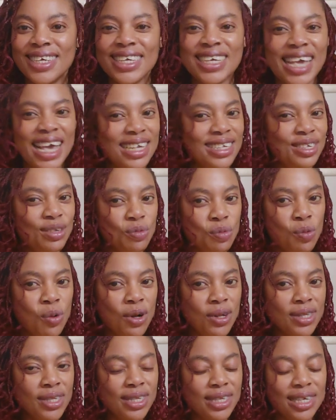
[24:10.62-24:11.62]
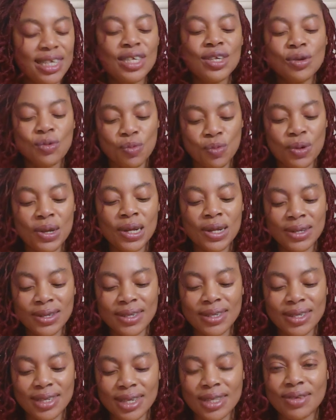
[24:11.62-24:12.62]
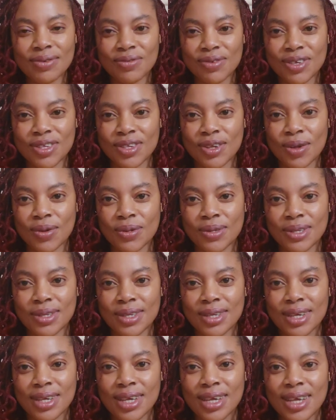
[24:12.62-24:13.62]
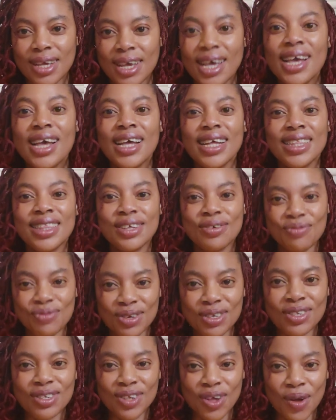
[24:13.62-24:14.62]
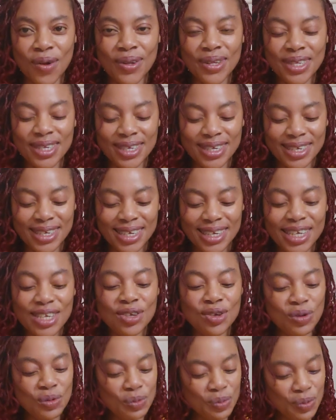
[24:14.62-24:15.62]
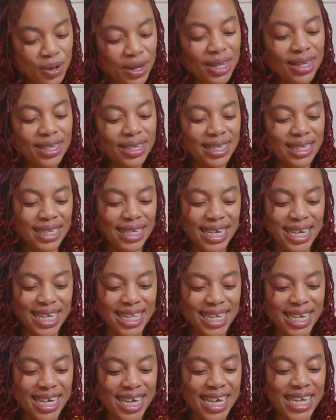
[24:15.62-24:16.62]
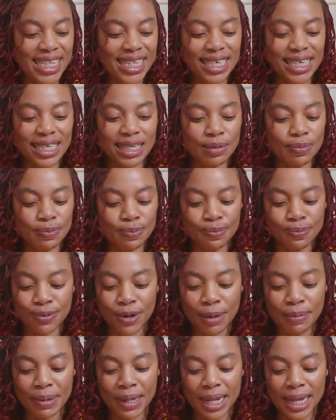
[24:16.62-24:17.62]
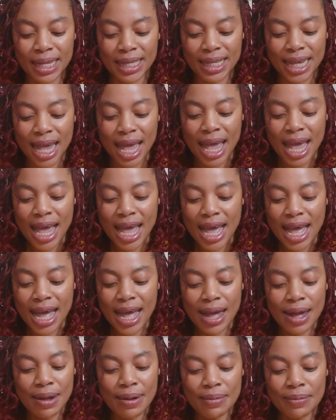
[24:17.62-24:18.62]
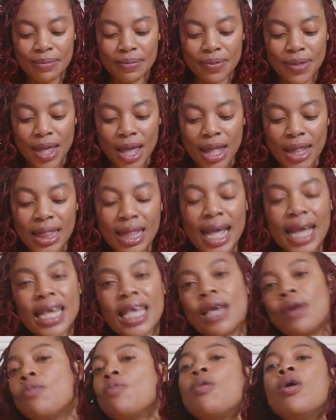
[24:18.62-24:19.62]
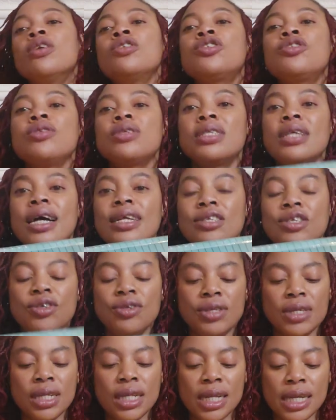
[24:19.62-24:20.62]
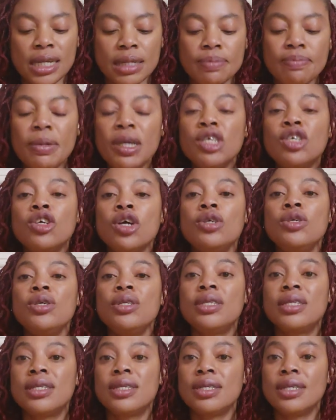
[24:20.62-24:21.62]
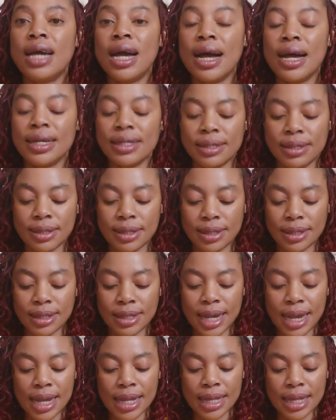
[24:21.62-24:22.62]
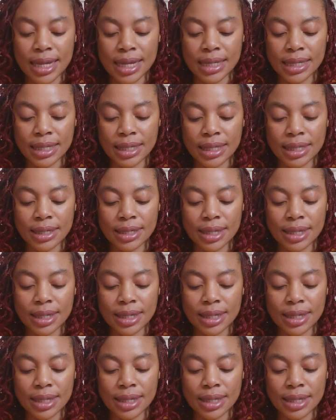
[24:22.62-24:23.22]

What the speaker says: guess what? You will see the result. The result, you will see it. It is prominent. Like once you start using it, make sure you take this.